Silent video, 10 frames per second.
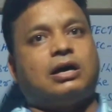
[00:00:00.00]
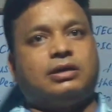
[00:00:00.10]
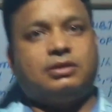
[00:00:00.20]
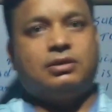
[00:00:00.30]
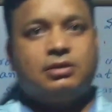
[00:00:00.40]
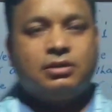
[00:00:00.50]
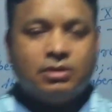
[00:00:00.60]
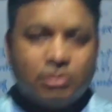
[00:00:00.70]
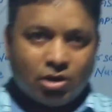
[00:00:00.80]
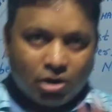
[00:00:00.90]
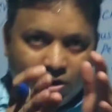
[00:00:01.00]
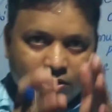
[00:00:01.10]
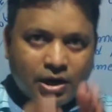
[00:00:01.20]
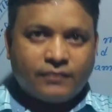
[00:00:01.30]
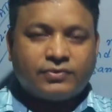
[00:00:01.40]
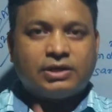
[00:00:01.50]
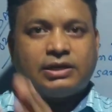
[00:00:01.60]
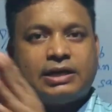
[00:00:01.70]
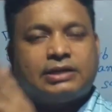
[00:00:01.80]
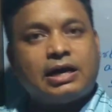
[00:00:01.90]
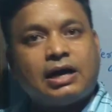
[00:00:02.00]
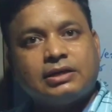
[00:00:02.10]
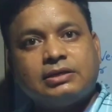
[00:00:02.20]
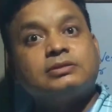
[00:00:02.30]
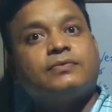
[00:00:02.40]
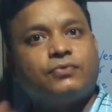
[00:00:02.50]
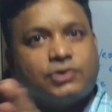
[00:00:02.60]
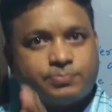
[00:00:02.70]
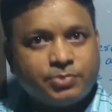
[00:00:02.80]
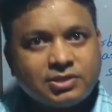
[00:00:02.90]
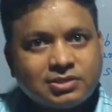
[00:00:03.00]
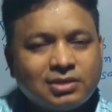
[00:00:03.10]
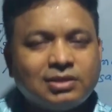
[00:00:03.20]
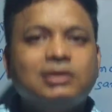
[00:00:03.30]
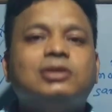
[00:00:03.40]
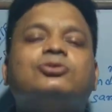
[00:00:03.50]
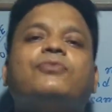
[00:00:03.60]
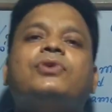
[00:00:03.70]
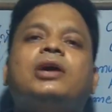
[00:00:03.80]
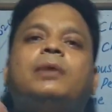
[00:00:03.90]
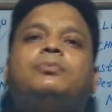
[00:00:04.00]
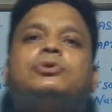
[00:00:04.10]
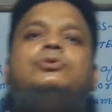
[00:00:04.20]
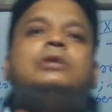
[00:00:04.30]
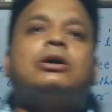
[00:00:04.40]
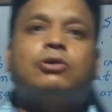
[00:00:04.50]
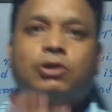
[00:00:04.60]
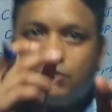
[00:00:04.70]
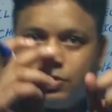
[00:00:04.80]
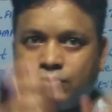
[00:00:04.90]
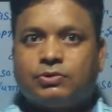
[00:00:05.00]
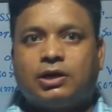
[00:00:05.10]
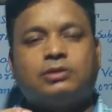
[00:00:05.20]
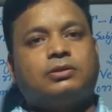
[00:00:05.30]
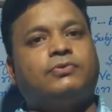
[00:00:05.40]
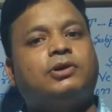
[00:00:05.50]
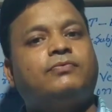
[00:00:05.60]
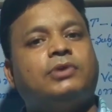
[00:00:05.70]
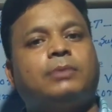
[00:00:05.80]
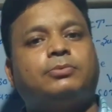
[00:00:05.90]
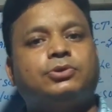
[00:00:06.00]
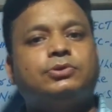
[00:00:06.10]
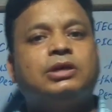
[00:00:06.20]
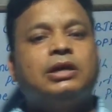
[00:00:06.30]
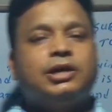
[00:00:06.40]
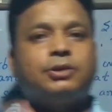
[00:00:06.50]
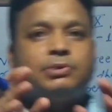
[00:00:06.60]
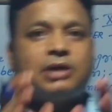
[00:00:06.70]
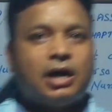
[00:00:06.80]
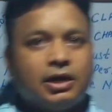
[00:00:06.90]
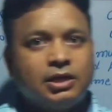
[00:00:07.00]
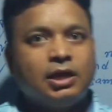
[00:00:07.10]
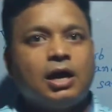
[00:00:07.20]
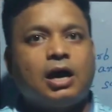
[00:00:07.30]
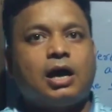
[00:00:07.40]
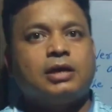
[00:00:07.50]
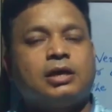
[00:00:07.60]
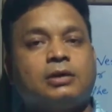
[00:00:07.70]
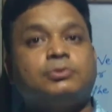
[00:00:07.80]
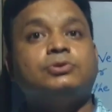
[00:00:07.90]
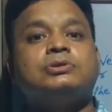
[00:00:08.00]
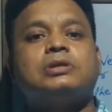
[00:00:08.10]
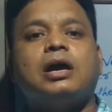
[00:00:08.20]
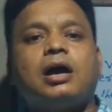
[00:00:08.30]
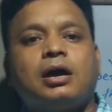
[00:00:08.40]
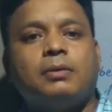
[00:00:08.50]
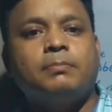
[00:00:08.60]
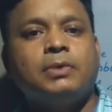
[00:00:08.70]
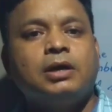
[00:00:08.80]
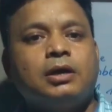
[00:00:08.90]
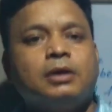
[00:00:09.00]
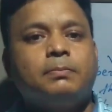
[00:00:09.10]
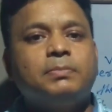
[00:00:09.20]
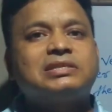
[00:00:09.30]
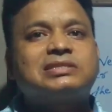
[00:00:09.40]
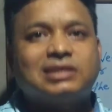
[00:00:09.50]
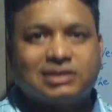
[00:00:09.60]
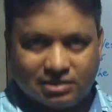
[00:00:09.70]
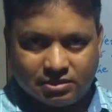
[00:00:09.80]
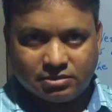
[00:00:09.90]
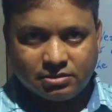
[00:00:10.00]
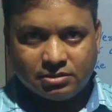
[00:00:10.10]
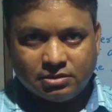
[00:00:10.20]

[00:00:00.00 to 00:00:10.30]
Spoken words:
I, or after that I is the first person. So we have to use according to I, the verb we have to use. It means I have used am mistaken.